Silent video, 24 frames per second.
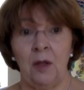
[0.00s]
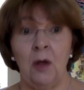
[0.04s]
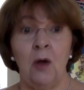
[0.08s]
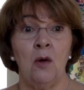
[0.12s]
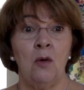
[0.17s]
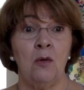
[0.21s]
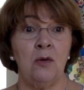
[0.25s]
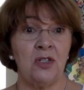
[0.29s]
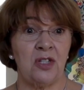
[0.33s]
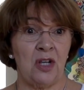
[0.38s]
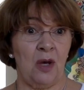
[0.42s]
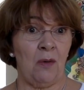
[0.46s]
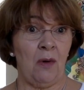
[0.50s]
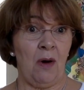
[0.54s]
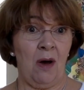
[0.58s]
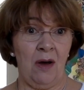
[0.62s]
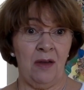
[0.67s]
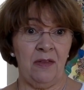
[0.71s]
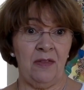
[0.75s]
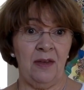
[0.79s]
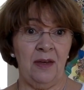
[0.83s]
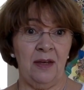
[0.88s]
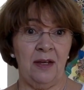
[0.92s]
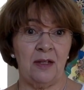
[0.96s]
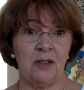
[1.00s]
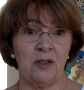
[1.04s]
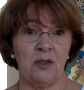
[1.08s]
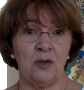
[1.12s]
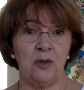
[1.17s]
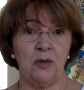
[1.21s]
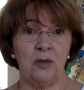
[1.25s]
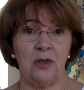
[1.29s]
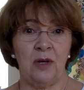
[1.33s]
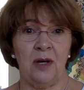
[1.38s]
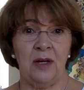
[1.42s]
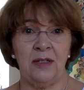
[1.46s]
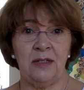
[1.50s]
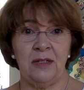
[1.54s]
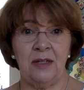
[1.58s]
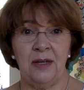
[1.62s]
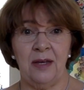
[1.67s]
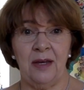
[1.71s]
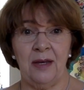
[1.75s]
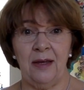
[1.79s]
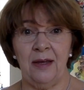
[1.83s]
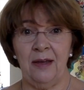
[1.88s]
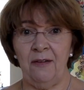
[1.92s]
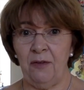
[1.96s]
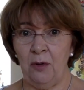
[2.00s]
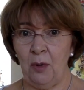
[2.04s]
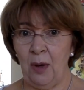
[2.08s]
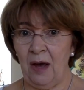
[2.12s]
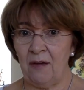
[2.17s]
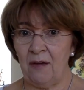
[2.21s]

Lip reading: Also, I think it's a good idea, if you